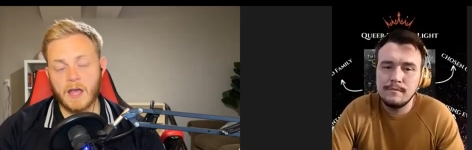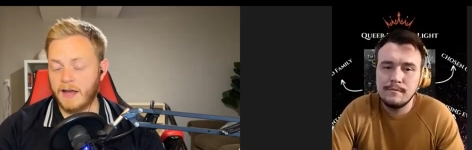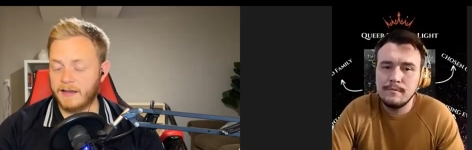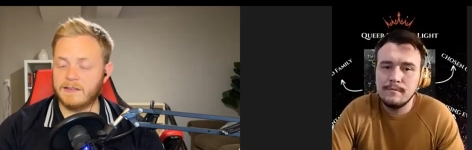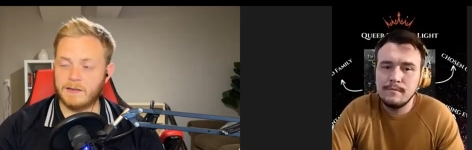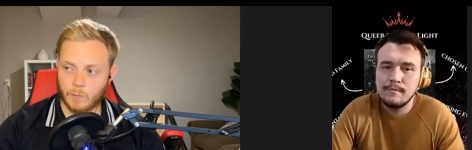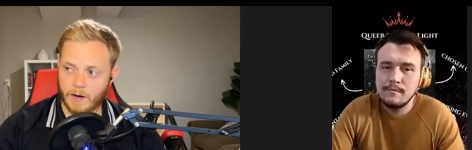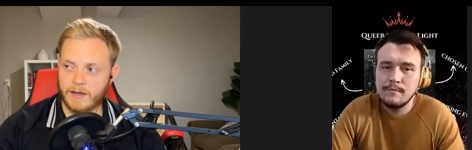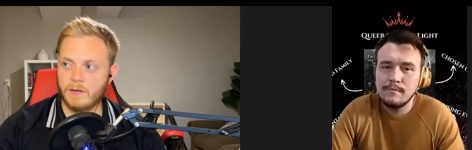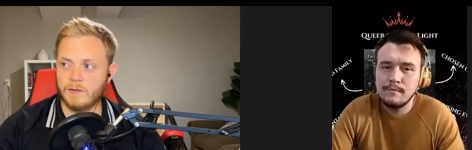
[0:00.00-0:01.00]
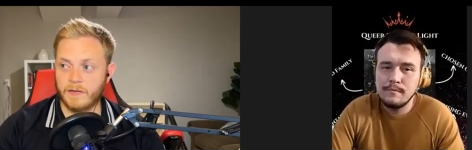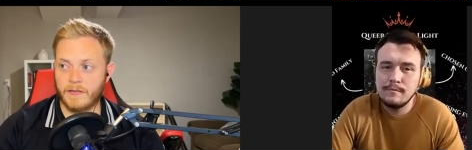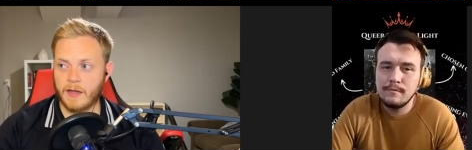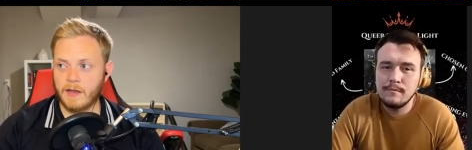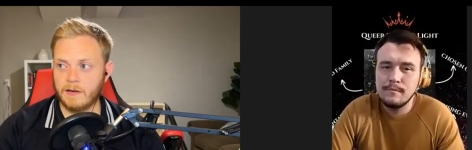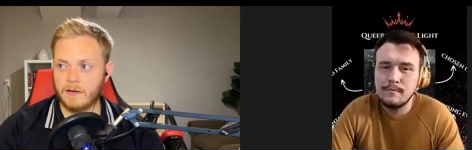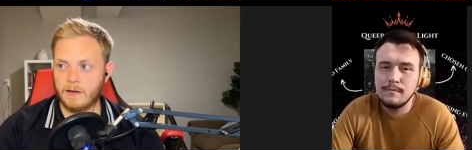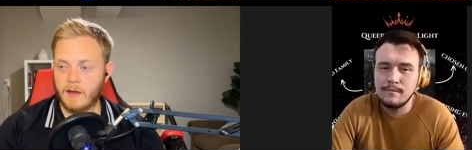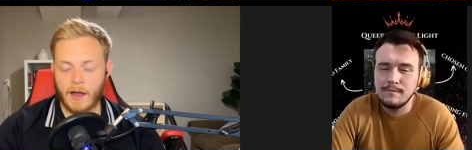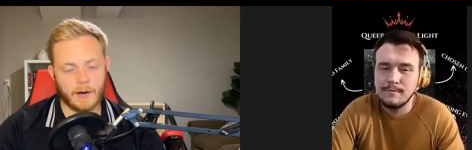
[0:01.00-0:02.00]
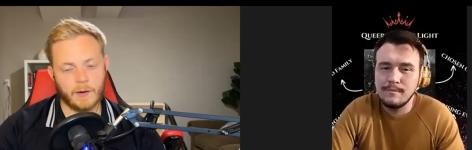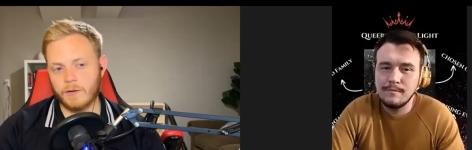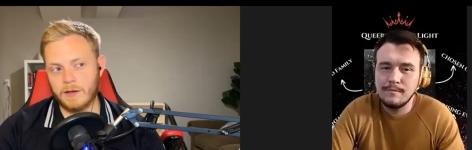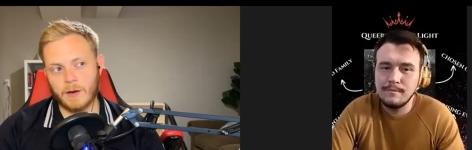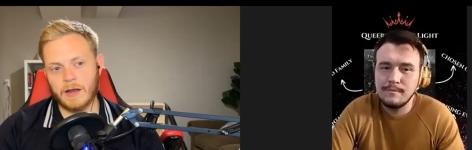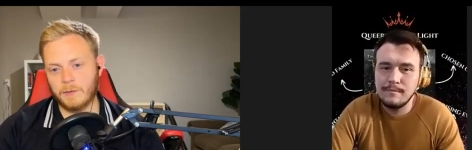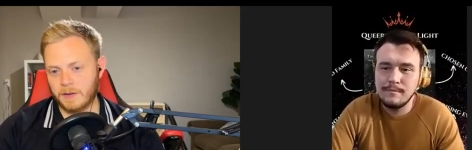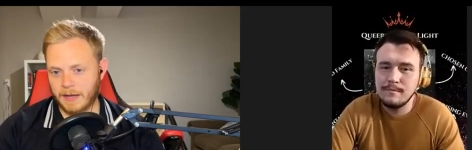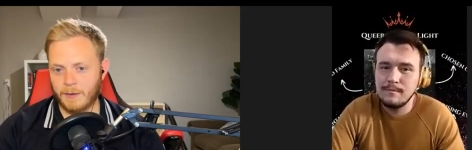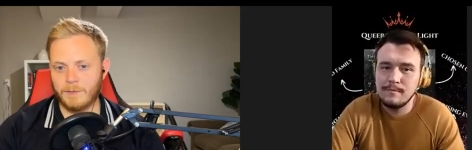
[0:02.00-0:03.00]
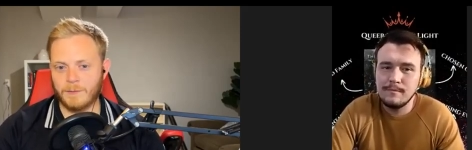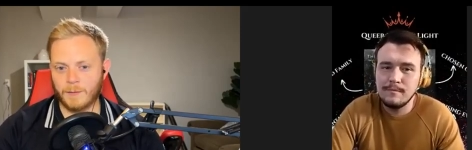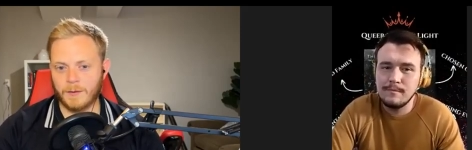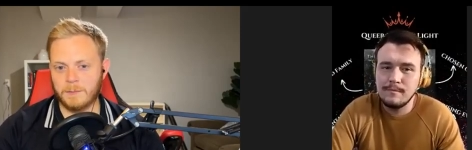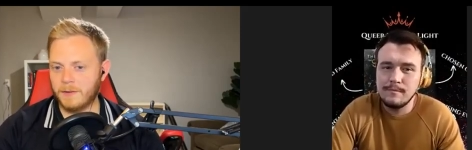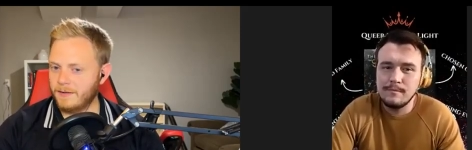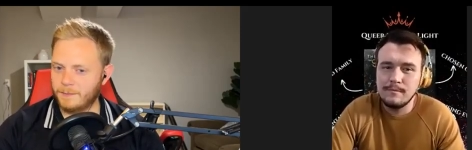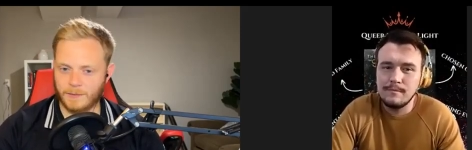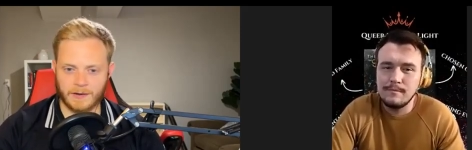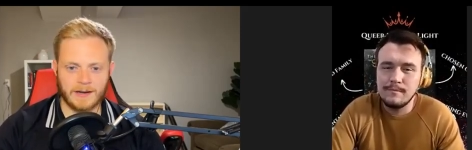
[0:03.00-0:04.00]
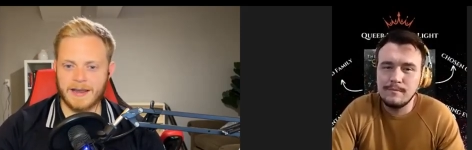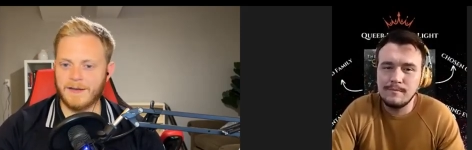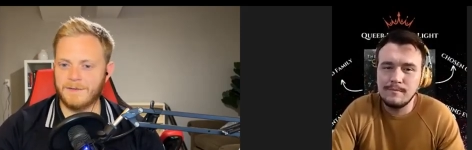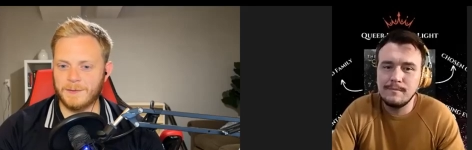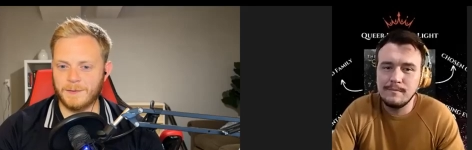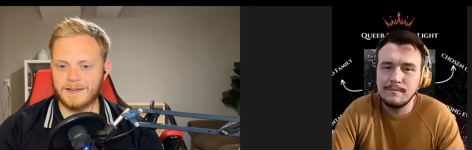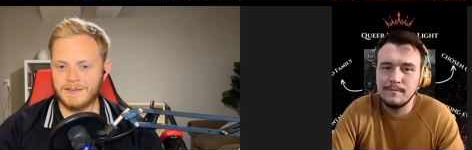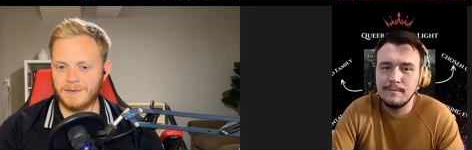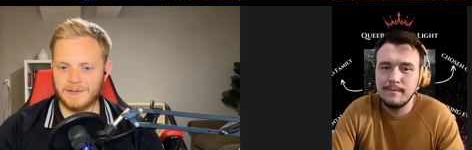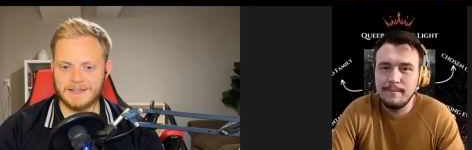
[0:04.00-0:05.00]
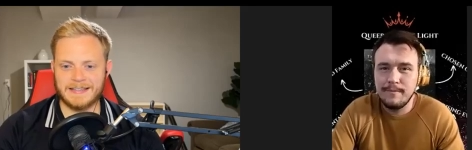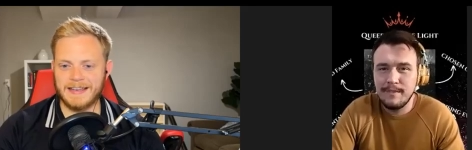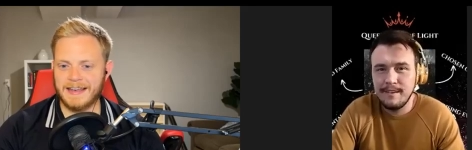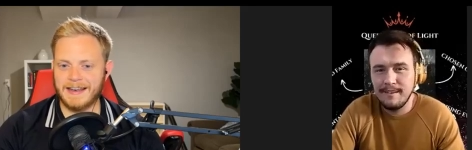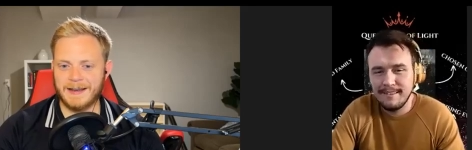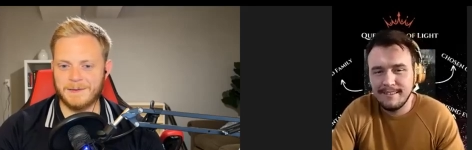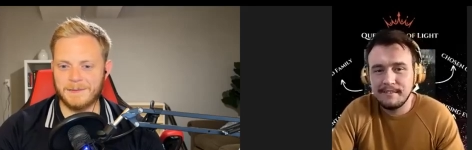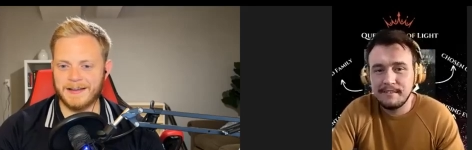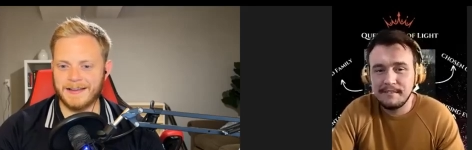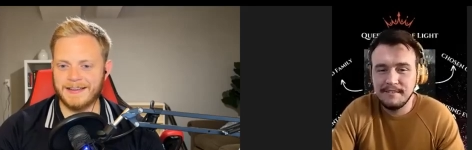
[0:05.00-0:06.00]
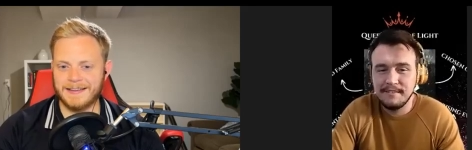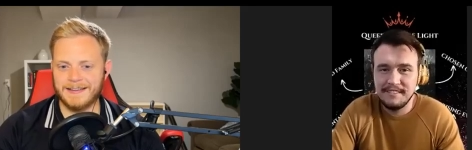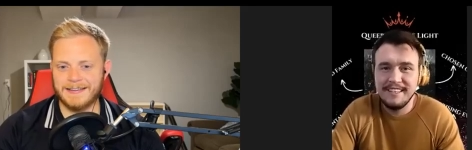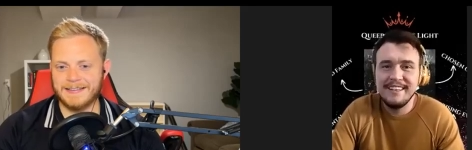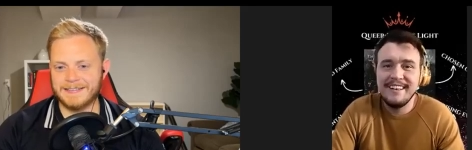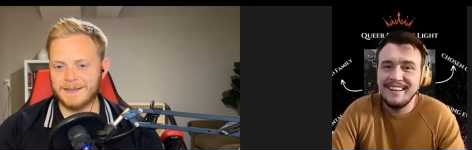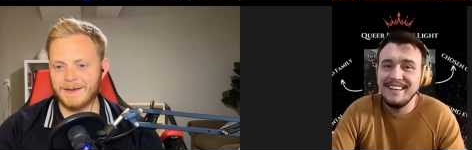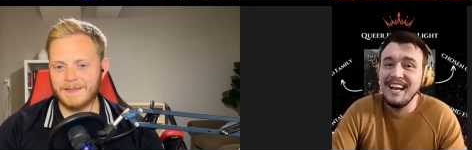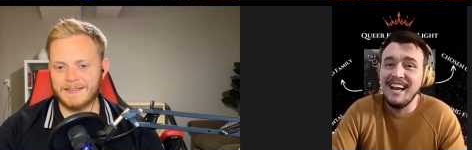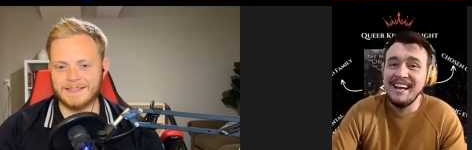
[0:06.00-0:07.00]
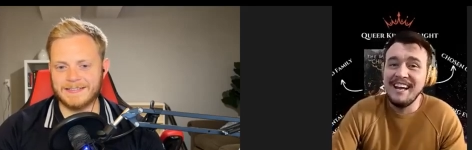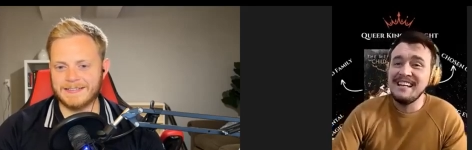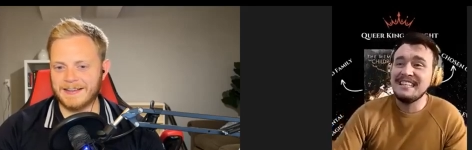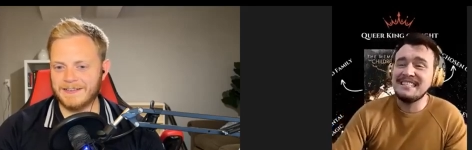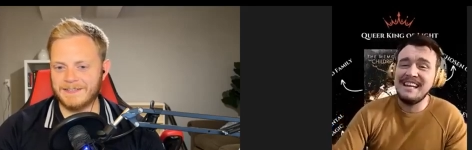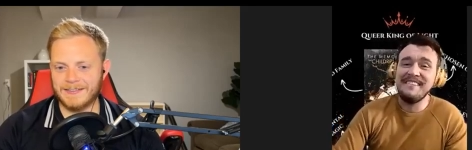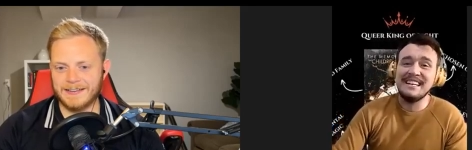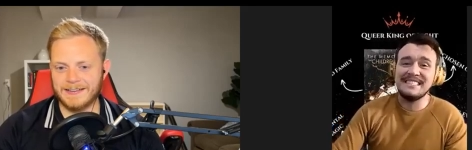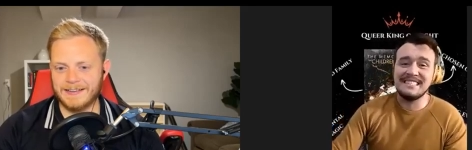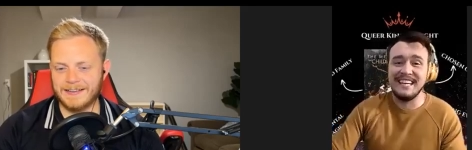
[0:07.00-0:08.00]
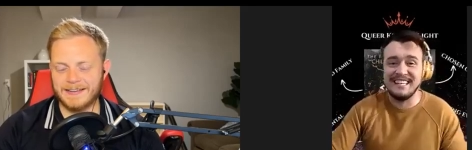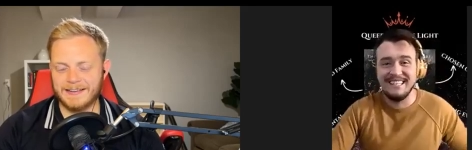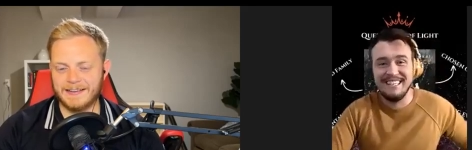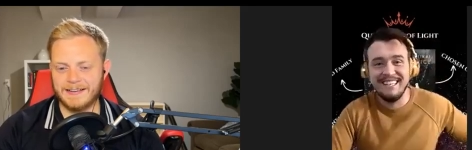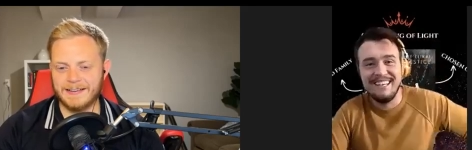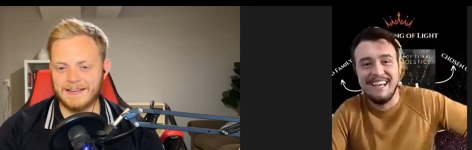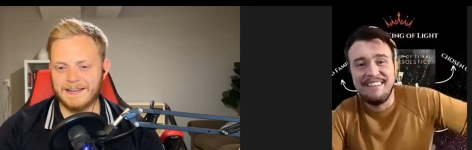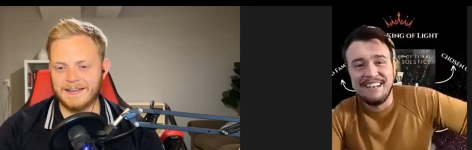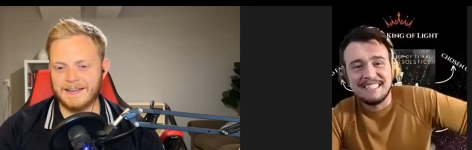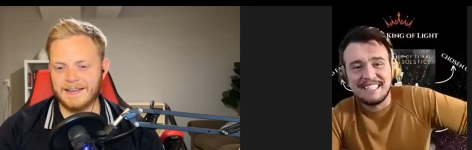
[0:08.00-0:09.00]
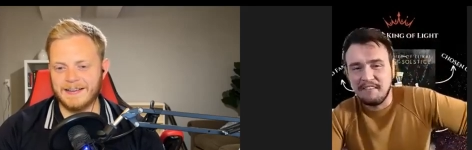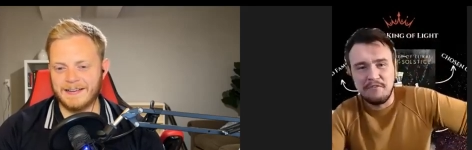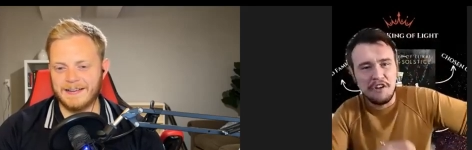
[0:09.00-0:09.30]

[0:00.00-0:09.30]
Speaker 1: I can see why you did that. I don't really know how to account for it, but we're going to have to because you just did it anyway. So yeah, it's kind of fun.
Speaker 2: And then it's like,